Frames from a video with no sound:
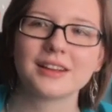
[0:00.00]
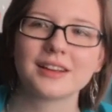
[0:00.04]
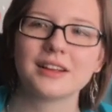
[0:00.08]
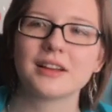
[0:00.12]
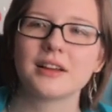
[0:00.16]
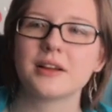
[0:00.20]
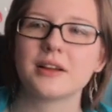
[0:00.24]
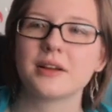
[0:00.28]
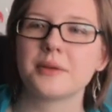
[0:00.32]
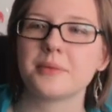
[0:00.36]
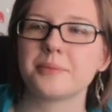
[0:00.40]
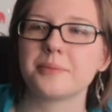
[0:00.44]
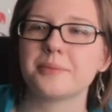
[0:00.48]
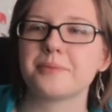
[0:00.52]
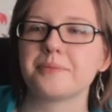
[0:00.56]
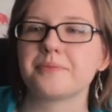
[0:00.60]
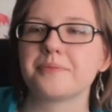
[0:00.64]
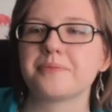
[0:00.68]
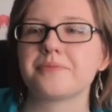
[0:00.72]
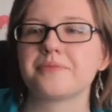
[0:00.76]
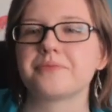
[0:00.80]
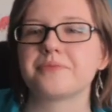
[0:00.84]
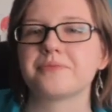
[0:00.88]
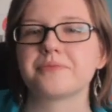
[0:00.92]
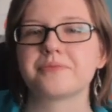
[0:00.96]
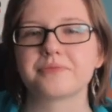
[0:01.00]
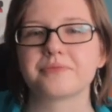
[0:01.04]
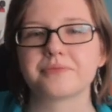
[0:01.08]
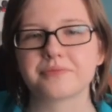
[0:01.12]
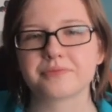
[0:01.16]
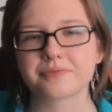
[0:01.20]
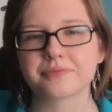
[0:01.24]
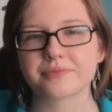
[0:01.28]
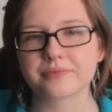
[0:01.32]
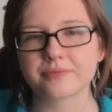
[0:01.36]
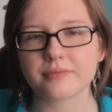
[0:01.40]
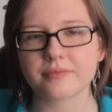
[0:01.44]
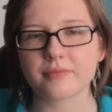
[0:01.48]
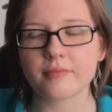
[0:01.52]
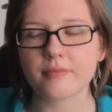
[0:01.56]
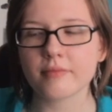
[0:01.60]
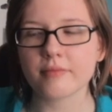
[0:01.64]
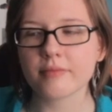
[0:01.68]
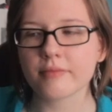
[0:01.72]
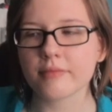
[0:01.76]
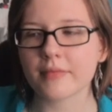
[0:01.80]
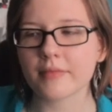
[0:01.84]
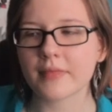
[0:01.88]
(no one is talking)